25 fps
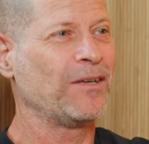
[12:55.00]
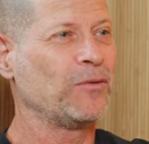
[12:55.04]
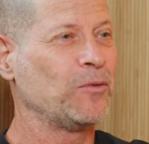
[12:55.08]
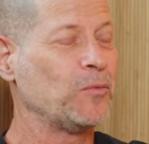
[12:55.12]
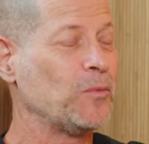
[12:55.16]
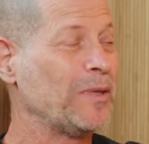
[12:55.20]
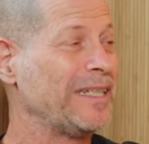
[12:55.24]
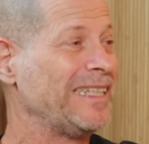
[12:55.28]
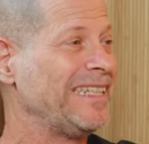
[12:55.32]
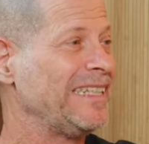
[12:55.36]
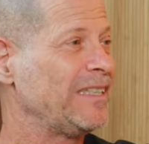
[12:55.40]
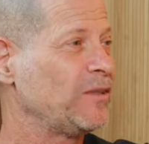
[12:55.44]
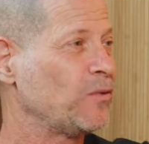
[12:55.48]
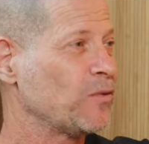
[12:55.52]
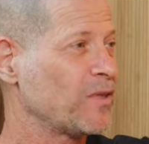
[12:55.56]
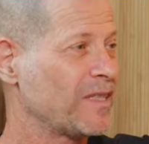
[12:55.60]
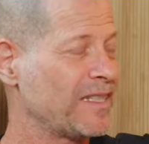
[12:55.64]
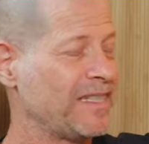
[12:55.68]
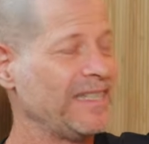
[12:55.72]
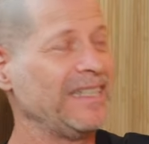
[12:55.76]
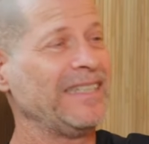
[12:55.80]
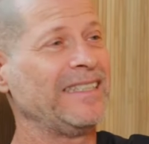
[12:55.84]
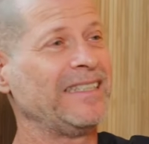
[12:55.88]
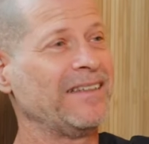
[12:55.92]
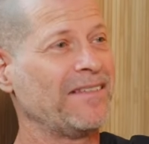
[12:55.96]
and we need to
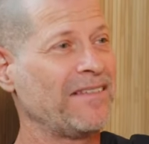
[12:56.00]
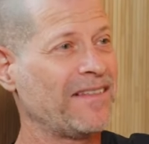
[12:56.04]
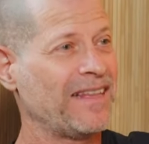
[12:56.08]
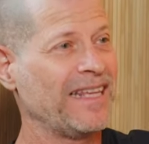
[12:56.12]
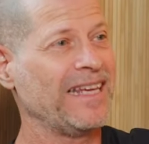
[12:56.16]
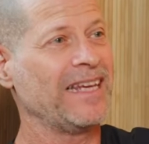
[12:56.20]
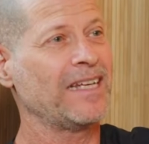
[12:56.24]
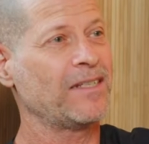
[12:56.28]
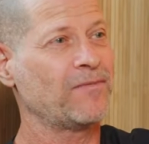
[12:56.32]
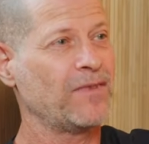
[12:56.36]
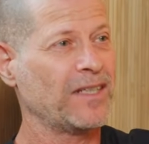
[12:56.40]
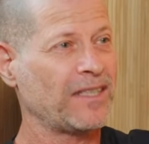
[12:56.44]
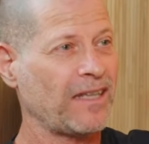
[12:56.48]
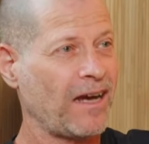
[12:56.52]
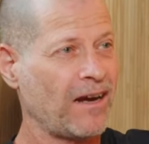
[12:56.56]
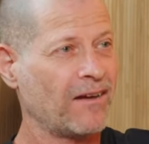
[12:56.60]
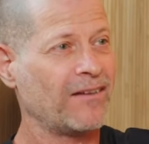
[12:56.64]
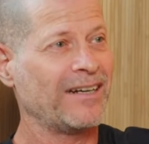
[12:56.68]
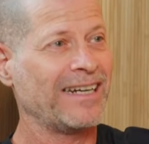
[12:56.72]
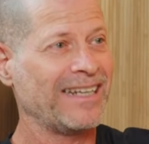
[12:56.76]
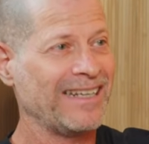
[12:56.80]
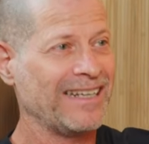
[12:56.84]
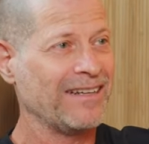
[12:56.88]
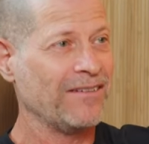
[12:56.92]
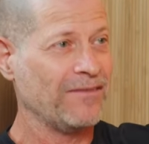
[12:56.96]
see the things that are
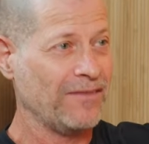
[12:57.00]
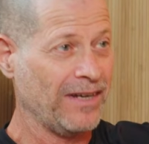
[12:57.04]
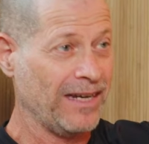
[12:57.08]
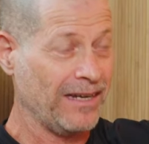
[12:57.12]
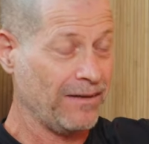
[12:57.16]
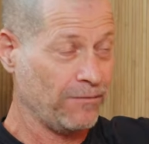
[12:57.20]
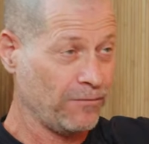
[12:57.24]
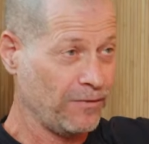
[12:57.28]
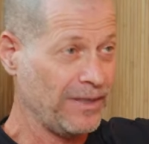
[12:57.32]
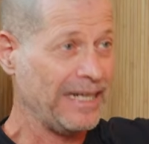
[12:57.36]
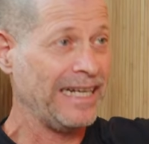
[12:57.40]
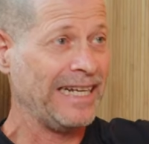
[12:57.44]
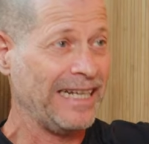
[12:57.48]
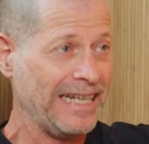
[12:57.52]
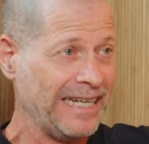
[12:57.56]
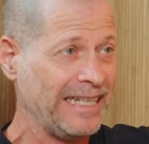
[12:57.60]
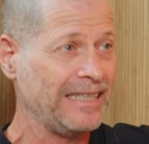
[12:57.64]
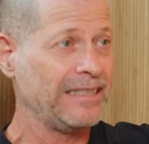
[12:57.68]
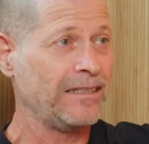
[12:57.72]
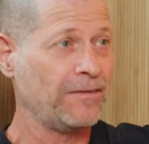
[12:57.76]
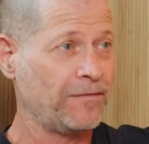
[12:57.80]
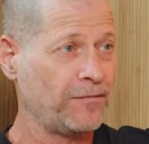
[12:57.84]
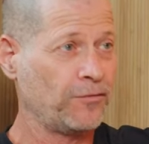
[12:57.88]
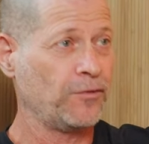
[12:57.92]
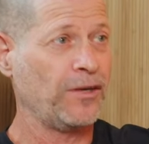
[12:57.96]
really in
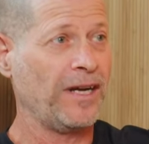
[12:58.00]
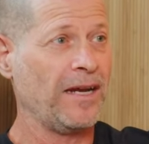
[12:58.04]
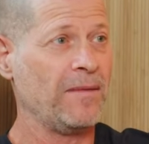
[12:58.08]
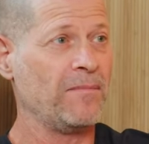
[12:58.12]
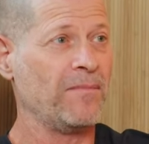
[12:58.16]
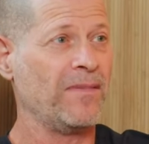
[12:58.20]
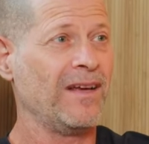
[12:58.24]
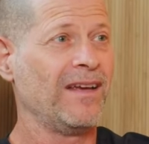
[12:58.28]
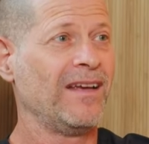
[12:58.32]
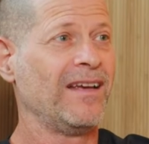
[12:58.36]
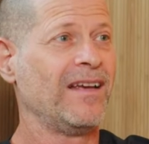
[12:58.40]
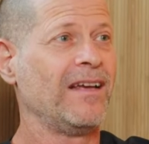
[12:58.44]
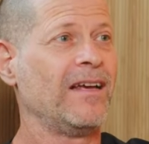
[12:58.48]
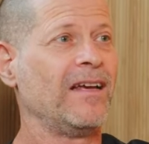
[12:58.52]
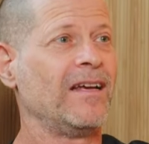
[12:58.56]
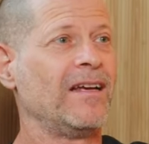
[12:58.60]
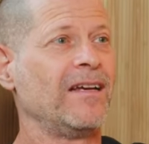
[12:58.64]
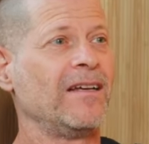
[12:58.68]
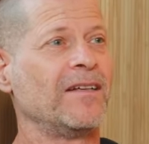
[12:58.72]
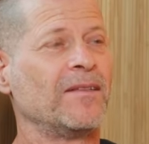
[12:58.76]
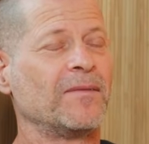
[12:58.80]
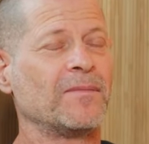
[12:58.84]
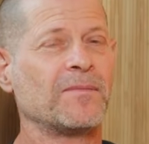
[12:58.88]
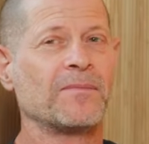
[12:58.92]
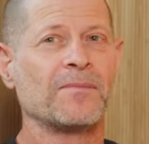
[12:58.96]
the frame. But it is
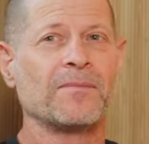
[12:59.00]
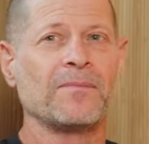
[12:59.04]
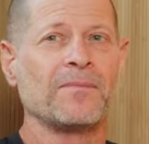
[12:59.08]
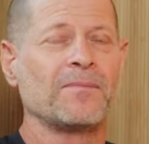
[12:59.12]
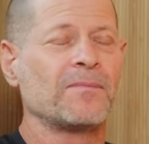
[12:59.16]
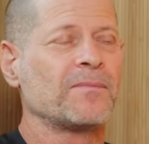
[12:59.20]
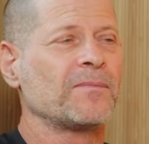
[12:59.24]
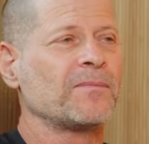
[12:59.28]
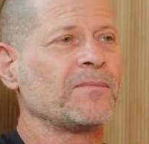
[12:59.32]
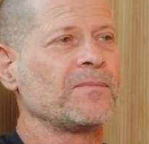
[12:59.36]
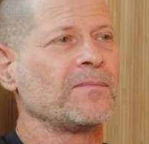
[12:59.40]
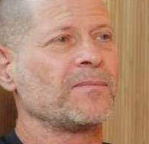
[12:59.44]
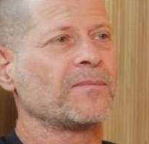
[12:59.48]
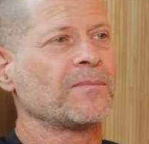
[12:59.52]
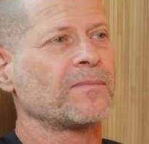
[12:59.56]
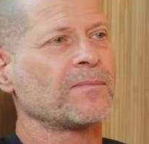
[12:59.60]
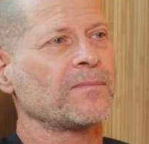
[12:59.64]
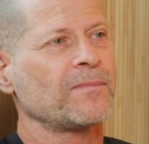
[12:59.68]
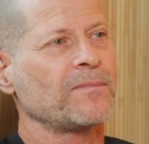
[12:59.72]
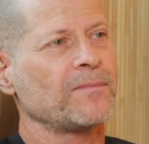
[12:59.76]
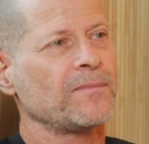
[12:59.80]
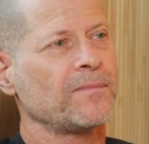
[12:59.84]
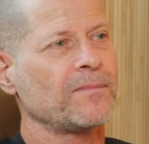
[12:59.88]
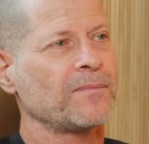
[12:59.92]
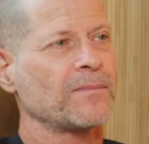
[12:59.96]
something that a lot of
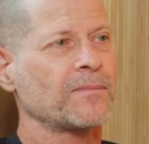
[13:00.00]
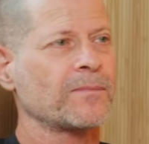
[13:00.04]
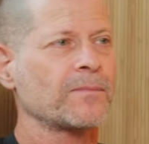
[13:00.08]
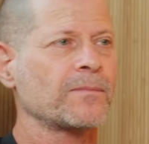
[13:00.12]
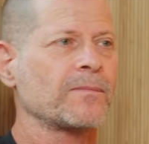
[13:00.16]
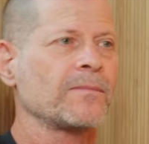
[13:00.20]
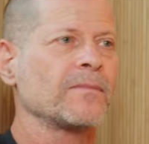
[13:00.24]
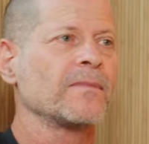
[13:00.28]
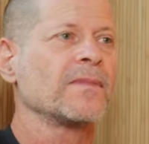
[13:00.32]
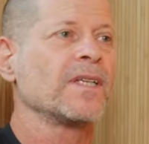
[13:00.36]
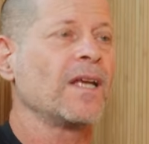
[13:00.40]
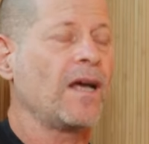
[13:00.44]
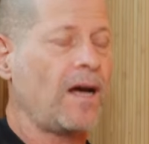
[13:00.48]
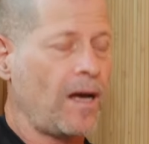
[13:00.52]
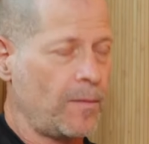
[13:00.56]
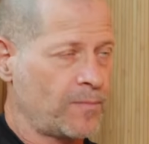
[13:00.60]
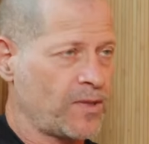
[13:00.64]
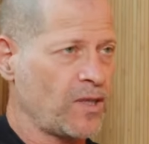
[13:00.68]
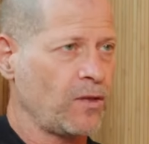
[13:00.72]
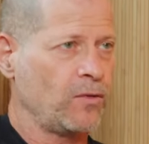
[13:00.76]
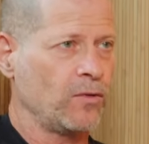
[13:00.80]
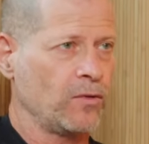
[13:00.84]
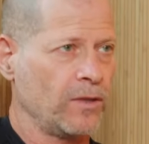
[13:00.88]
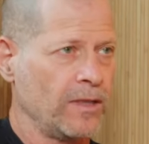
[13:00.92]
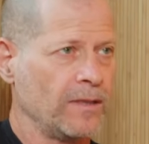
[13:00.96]
people get excited about, and I
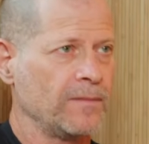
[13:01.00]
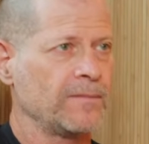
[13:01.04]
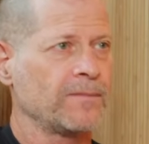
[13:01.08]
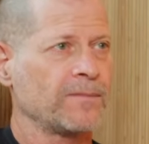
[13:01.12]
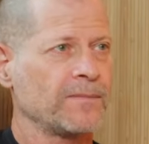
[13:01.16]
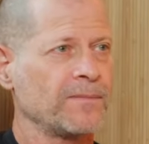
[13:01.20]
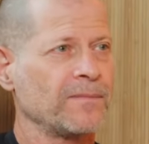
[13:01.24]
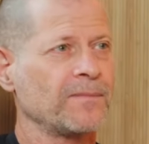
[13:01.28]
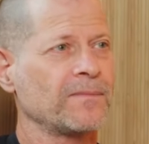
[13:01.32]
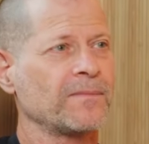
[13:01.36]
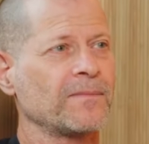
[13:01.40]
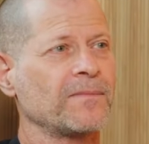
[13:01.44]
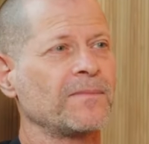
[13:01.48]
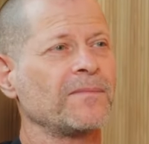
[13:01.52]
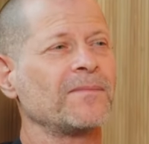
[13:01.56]
try to explain